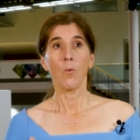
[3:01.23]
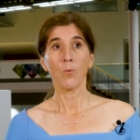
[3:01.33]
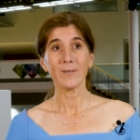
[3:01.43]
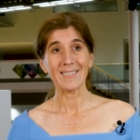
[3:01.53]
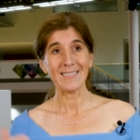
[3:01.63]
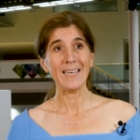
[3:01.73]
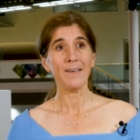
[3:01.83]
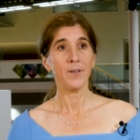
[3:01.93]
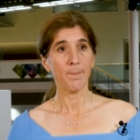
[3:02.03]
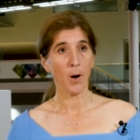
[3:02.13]

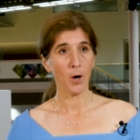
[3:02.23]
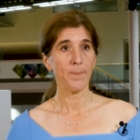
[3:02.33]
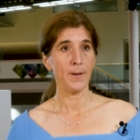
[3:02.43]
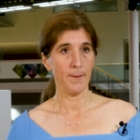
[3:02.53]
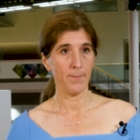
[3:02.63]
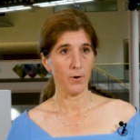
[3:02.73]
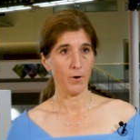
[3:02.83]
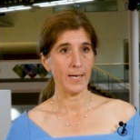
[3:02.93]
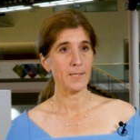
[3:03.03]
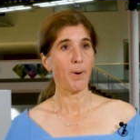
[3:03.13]
received a PARP
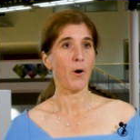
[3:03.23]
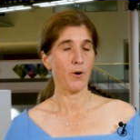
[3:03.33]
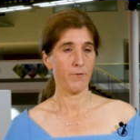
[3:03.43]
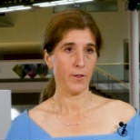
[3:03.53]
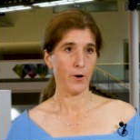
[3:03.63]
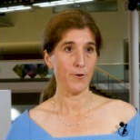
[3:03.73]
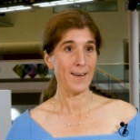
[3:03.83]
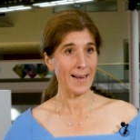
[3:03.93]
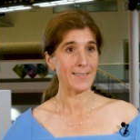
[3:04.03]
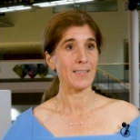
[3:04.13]
inhibitor as part of their next